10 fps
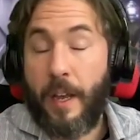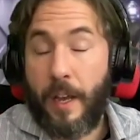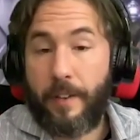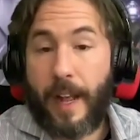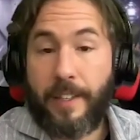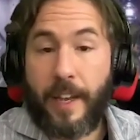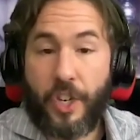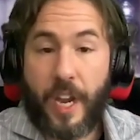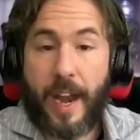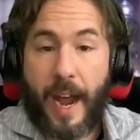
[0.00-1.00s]
Because that's
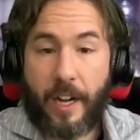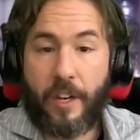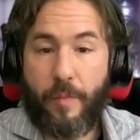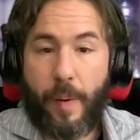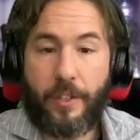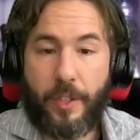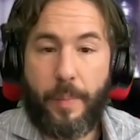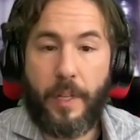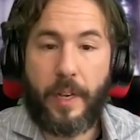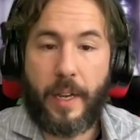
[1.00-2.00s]
actually an active
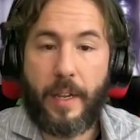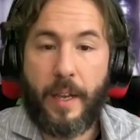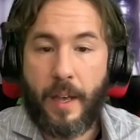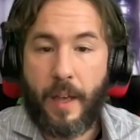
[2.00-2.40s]
possibility